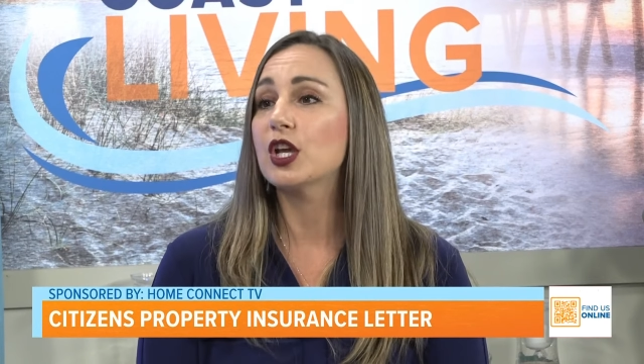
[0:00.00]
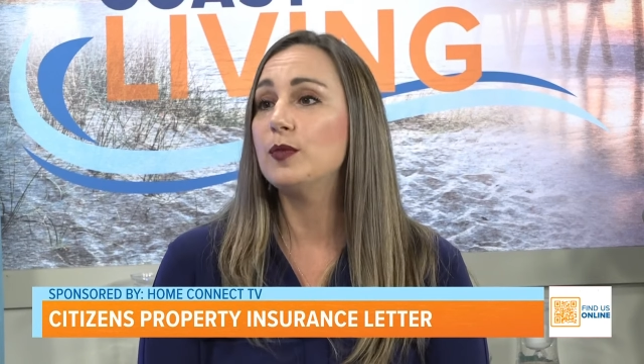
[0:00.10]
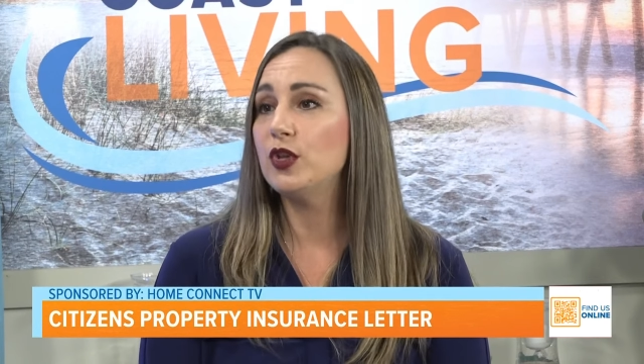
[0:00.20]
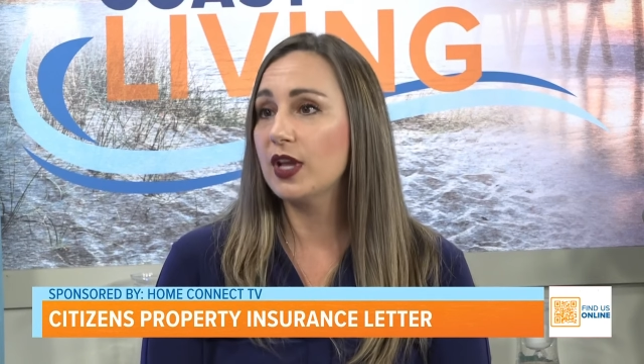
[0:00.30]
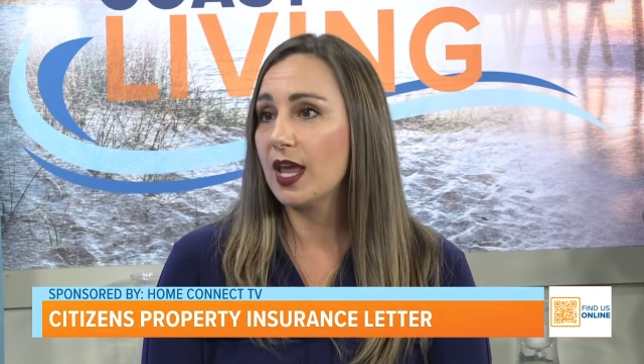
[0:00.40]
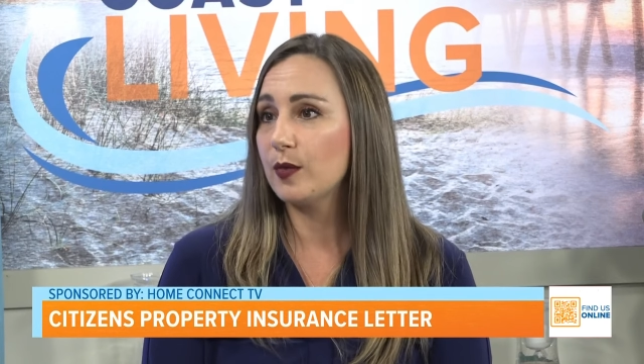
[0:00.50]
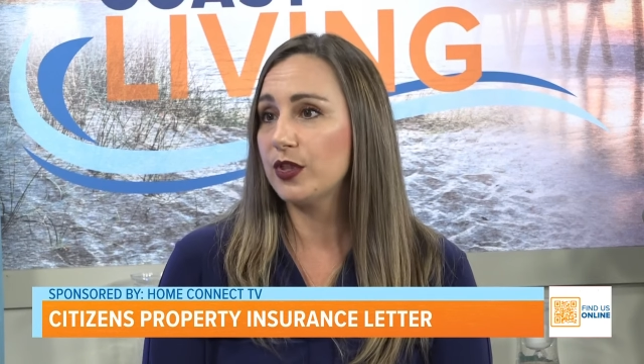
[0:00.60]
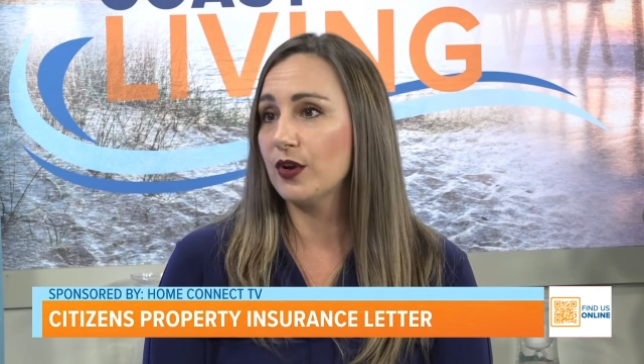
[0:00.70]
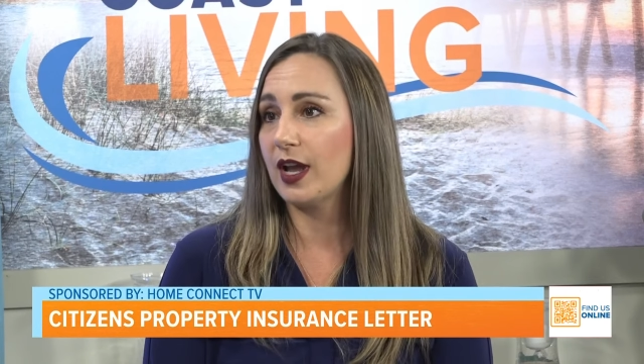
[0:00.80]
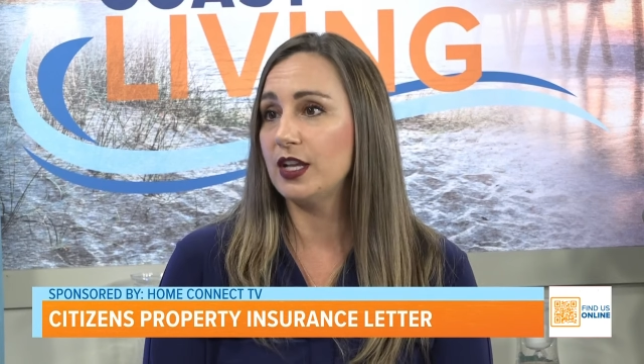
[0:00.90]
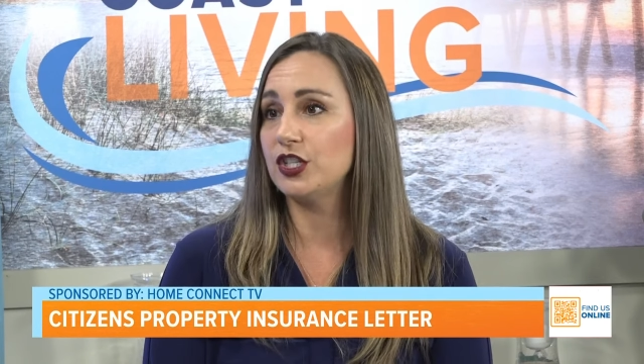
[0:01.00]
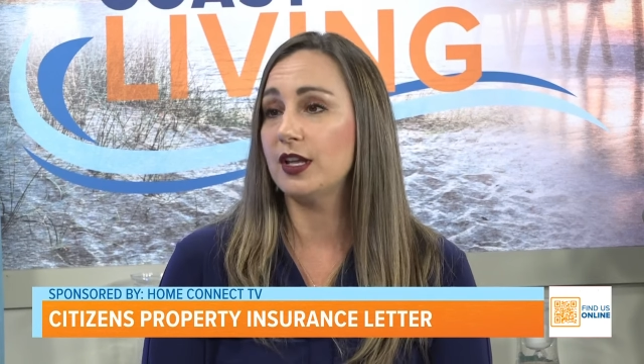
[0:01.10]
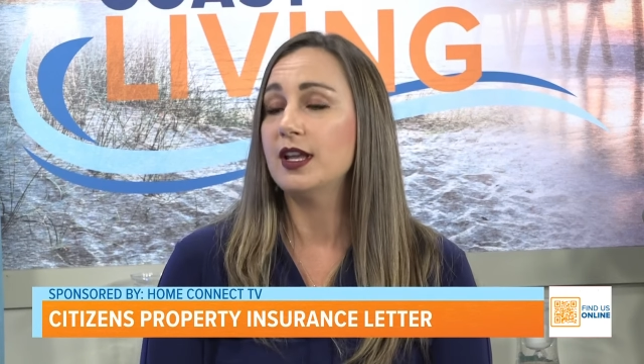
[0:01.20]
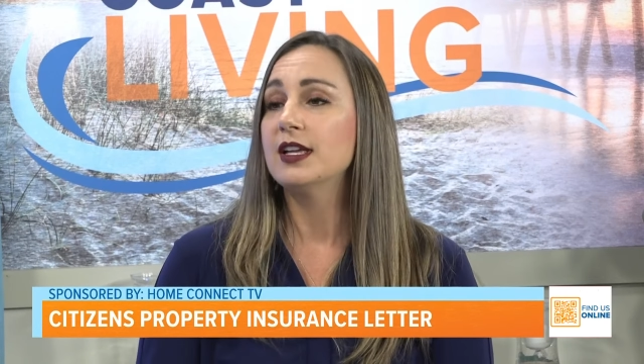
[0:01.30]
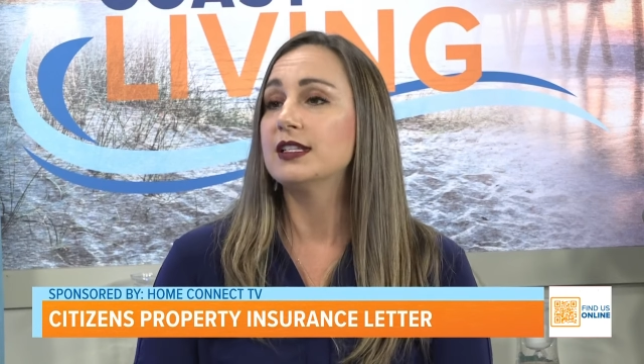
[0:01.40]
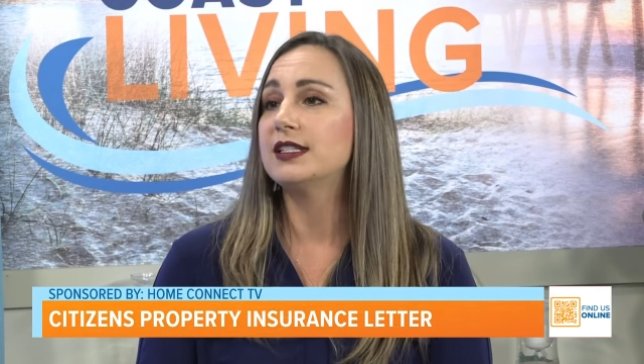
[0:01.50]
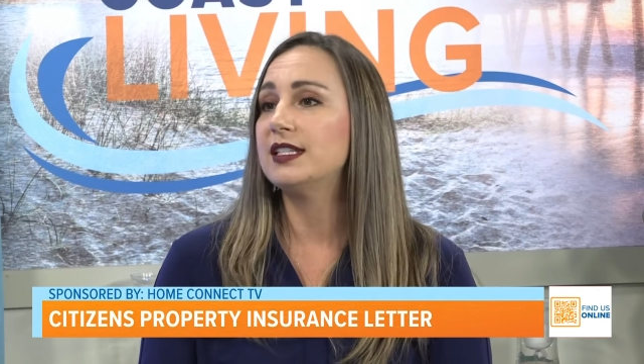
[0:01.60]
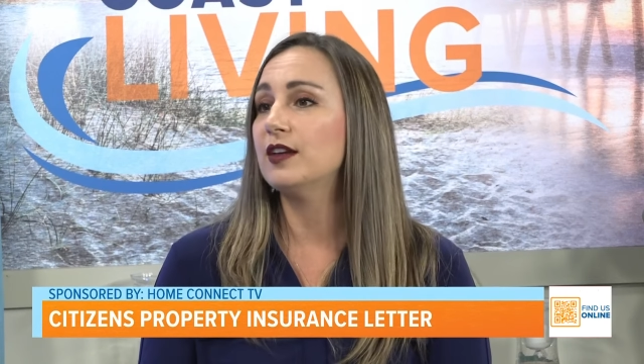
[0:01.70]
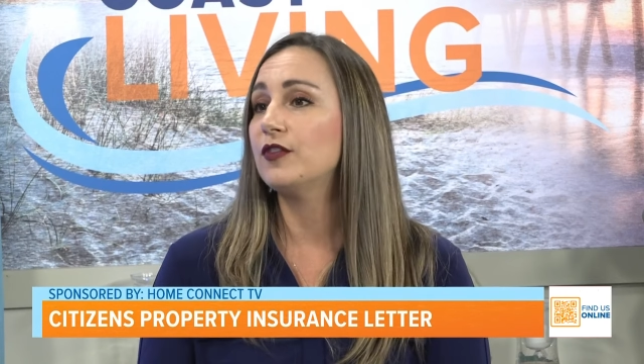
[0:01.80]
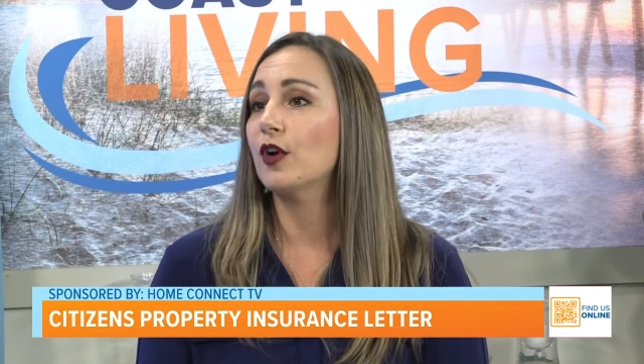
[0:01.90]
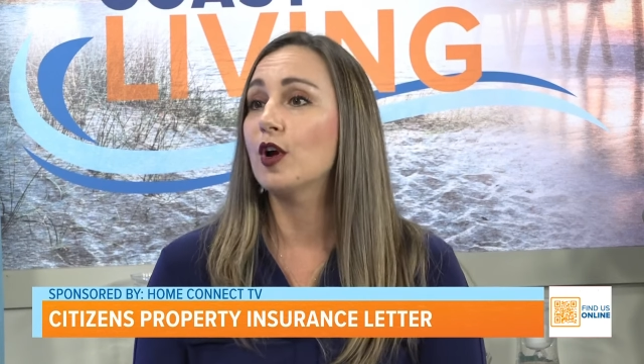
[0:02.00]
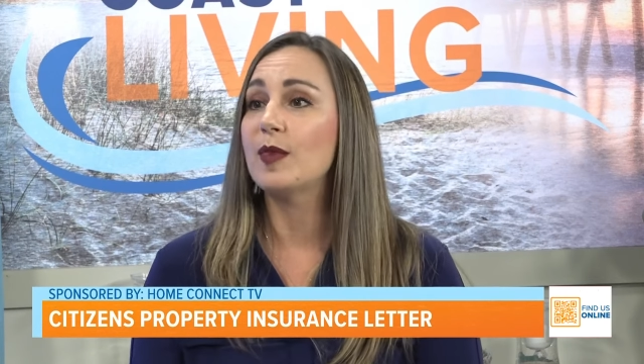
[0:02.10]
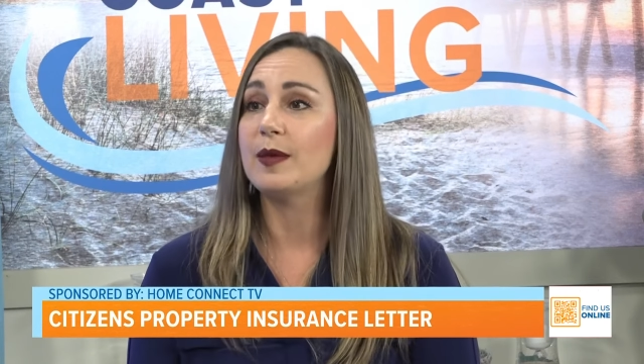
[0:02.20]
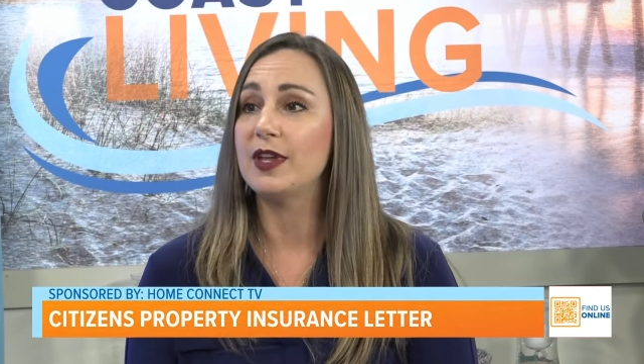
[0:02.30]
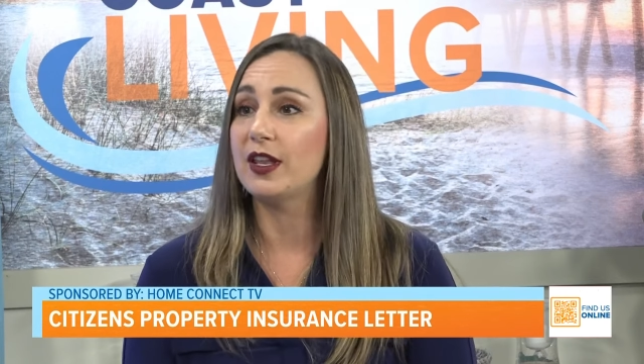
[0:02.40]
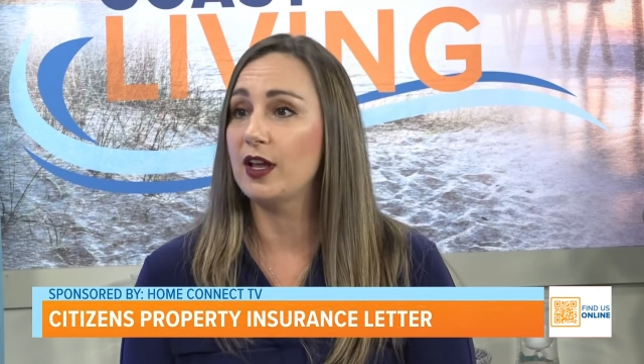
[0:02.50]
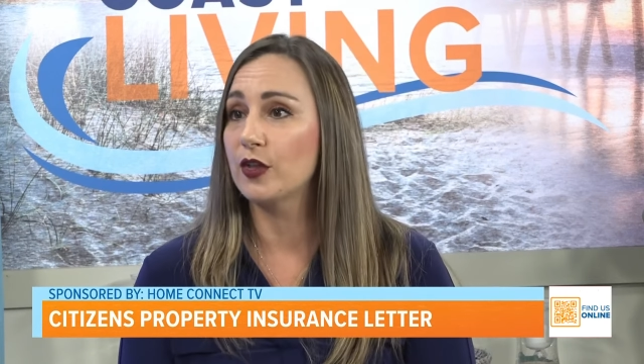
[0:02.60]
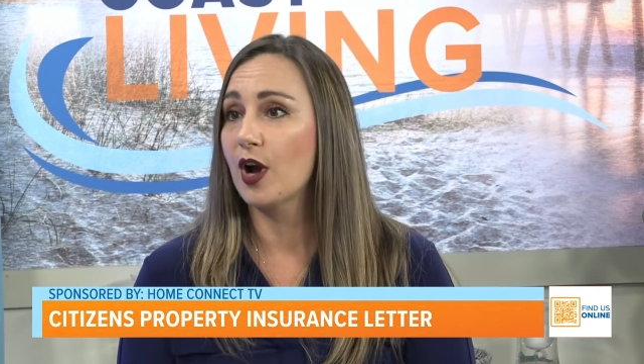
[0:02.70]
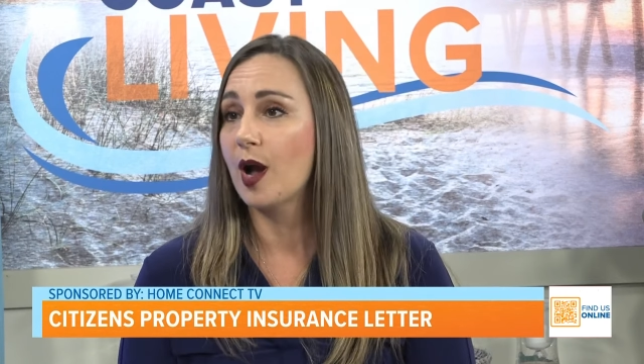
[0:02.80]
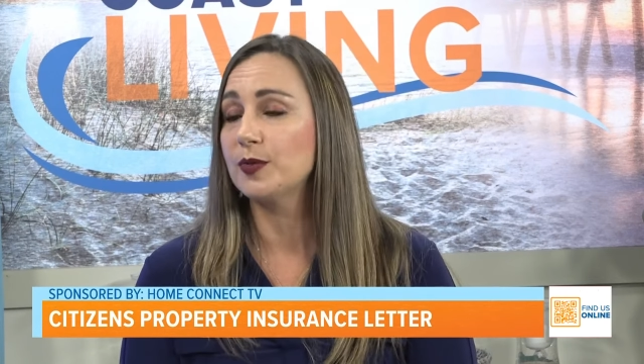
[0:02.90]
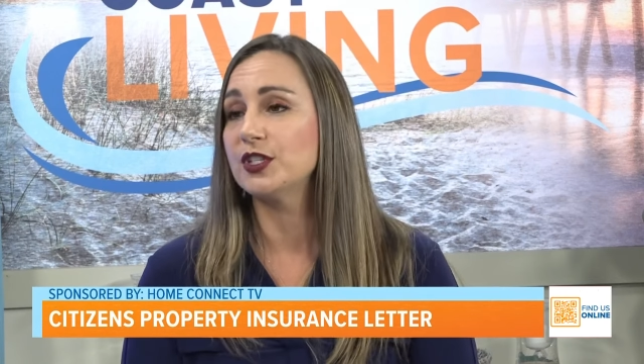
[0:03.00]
to communicate with your agent to see if there are maybe any other